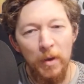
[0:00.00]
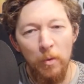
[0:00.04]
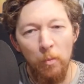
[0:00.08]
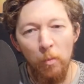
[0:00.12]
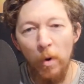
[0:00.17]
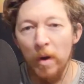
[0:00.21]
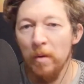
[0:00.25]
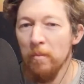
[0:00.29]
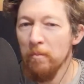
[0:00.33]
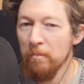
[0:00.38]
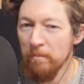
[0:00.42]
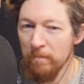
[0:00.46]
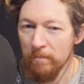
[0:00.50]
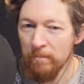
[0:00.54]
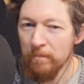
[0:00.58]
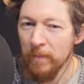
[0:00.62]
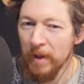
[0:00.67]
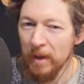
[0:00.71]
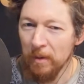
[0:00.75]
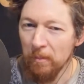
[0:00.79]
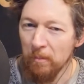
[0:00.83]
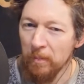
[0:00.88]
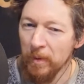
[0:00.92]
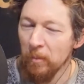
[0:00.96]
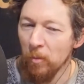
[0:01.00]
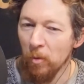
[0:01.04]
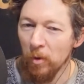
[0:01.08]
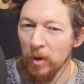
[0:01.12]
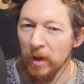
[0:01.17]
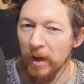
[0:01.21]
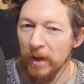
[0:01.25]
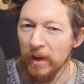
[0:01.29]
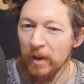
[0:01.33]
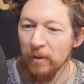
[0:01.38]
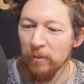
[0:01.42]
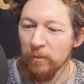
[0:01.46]
one being a bit more
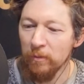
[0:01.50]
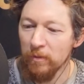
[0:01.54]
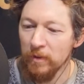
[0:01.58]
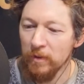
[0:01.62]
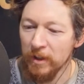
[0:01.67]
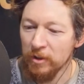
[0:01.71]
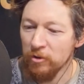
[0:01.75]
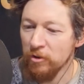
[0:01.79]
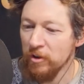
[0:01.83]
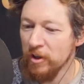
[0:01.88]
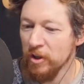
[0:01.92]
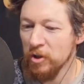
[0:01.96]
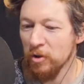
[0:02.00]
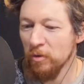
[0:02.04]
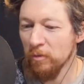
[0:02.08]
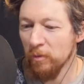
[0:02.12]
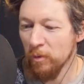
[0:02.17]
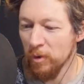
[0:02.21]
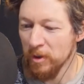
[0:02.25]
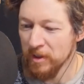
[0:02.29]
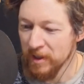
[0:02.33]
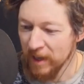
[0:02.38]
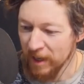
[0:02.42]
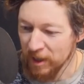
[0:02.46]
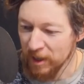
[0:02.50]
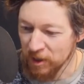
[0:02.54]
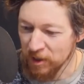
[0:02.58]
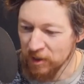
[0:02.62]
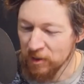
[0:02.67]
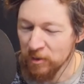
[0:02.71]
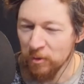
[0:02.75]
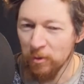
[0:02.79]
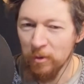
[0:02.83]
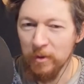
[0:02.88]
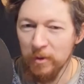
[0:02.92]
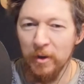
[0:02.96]
like a like traditional voice
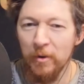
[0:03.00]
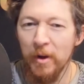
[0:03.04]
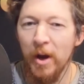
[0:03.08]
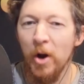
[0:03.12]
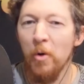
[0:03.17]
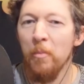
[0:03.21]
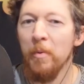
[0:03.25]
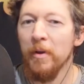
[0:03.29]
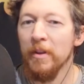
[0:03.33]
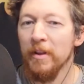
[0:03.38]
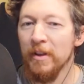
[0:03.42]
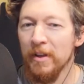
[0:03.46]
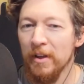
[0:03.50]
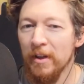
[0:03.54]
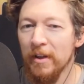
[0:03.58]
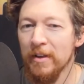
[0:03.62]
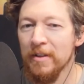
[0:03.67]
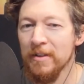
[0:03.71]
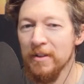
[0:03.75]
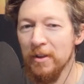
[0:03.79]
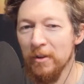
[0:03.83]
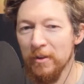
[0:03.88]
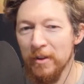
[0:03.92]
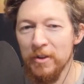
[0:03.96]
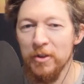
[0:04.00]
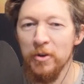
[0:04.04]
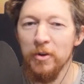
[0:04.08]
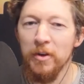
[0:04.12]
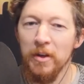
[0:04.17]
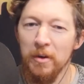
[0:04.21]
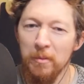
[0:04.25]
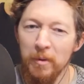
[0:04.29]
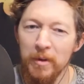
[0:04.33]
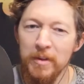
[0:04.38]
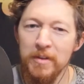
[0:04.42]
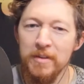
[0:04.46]
agent or you know helping the clients along the
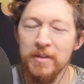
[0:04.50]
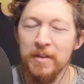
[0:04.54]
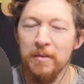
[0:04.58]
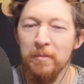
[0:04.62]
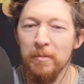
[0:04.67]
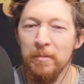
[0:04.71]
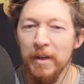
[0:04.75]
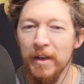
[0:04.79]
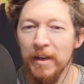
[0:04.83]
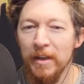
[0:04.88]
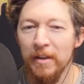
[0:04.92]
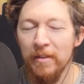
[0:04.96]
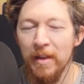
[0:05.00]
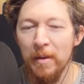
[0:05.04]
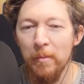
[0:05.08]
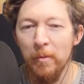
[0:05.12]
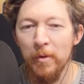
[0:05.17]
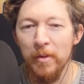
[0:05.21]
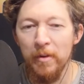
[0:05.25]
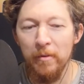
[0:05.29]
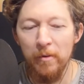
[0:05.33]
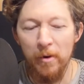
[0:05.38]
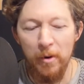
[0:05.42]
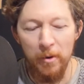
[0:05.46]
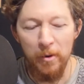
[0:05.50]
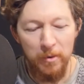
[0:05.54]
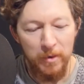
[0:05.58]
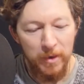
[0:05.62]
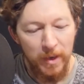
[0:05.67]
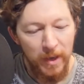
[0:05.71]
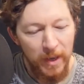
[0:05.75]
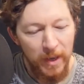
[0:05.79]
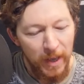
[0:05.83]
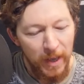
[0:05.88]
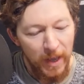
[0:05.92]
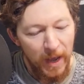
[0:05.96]
journey. One's completely them on their own.
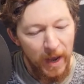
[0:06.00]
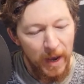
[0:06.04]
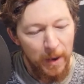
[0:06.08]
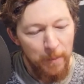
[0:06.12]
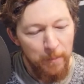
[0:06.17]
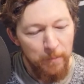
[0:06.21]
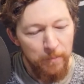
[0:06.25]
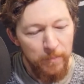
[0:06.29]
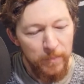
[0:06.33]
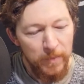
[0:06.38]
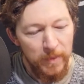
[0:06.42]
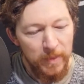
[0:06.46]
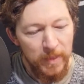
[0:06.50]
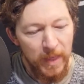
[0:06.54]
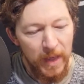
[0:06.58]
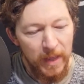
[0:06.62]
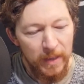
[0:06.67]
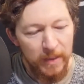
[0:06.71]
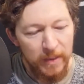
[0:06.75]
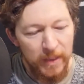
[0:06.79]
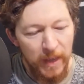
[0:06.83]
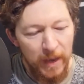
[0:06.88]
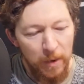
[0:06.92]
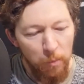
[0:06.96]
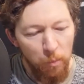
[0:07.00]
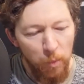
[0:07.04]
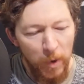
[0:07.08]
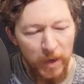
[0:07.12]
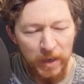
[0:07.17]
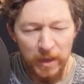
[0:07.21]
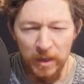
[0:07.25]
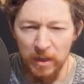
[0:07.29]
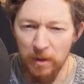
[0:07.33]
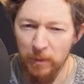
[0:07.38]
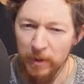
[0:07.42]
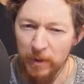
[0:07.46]
Um, yep. That that when
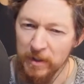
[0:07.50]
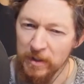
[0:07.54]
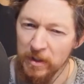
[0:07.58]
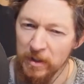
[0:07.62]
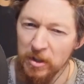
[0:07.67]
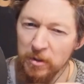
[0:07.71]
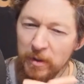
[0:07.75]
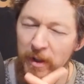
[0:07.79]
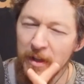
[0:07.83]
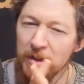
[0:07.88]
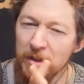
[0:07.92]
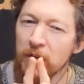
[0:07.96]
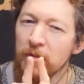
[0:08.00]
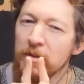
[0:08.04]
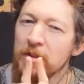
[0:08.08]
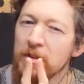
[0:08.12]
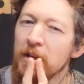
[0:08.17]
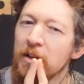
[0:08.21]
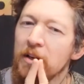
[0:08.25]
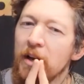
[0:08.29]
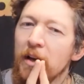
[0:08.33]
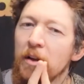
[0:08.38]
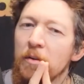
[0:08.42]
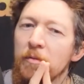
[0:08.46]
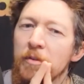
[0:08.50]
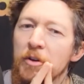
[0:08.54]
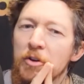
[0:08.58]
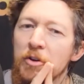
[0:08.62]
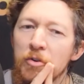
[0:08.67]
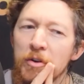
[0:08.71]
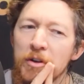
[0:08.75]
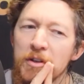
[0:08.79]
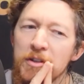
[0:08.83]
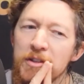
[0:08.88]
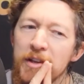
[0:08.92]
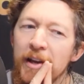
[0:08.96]
did you institute that service out of
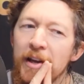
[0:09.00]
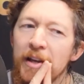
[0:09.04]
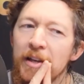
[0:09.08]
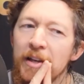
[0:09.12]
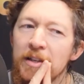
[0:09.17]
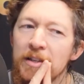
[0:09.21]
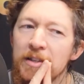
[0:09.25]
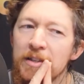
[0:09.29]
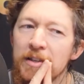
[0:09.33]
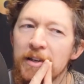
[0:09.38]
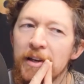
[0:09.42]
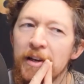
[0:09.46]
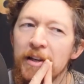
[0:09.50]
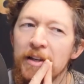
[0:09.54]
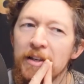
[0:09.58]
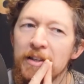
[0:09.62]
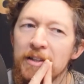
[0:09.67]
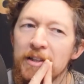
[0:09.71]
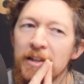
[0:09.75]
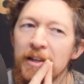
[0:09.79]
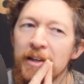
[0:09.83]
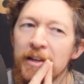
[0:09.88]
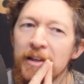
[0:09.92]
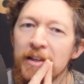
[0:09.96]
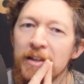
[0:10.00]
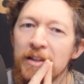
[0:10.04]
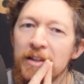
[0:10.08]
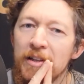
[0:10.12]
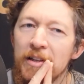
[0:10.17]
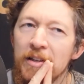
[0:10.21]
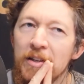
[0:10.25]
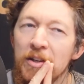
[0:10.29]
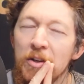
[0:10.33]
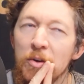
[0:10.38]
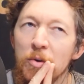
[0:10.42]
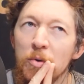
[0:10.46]
interest? And and like,
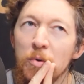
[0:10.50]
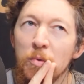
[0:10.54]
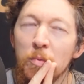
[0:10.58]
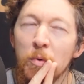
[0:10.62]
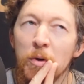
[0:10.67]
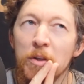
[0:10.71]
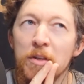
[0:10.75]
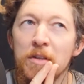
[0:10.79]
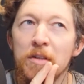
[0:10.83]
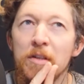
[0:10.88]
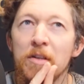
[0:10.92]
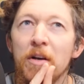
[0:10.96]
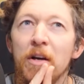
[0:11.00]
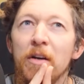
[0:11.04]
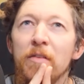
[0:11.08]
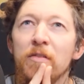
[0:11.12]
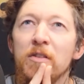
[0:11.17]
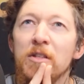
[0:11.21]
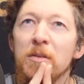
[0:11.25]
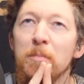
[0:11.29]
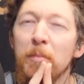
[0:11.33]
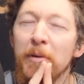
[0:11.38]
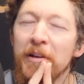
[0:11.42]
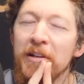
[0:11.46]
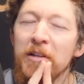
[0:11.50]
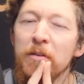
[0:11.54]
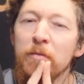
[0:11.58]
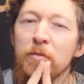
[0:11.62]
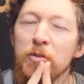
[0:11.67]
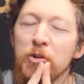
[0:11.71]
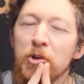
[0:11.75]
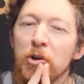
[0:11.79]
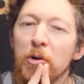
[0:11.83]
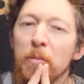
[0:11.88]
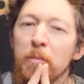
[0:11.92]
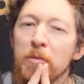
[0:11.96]
do you what's the kind of split of
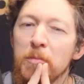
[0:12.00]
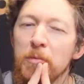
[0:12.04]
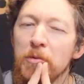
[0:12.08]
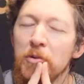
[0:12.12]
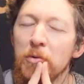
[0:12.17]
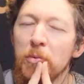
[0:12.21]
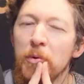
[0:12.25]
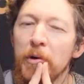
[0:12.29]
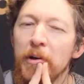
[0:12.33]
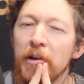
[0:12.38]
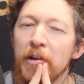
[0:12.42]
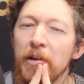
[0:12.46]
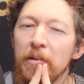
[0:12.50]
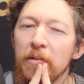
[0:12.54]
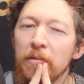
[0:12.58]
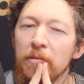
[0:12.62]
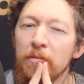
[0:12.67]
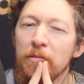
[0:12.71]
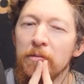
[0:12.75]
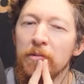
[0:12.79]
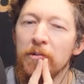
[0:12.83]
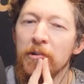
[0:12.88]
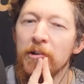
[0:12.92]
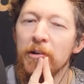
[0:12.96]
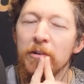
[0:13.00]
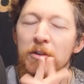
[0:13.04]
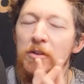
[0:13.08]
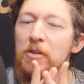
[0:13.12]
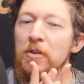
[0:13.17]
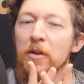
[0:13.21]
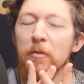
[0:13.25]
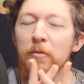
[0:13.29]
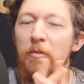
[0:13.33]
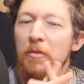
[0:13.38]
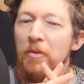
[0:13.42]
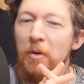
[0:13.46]
jobs between uh,
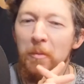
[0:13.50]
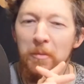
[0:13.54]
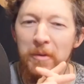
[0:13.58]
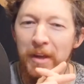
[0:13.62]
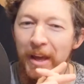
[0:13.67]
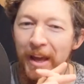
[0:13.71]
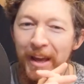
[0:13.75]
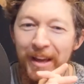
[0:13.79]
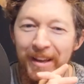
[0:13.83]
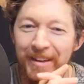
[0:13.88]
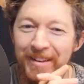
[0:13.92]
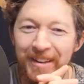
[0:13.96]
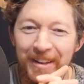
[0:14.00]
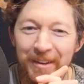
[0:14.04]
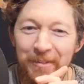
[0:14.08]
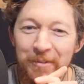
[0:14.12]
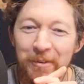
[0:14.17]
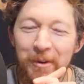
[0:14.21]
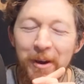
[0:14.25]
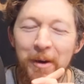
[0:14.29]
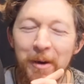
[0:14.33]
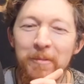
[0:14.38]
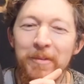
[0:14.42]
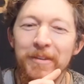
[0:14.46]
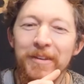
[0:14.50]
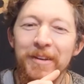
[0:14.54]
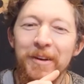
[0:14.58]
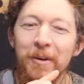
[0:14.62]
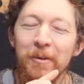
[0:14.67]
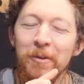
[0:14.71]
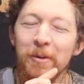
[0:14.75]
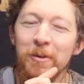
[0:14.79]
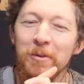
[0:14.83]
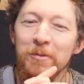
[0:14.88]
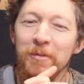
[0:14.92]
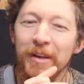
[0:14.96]
just off the top of your head if you happen to
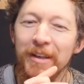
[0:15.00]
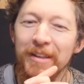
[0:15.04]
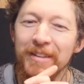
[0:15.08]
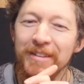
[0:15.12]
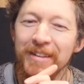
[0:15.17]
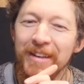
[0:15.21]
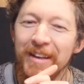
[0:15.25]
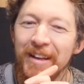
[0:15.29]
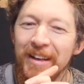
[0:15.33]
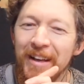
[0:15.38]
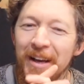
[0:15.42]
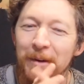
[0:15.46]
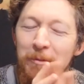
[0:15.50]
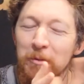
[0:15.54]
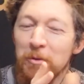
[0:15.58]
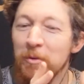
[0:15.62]
know those figures? Oh no, between-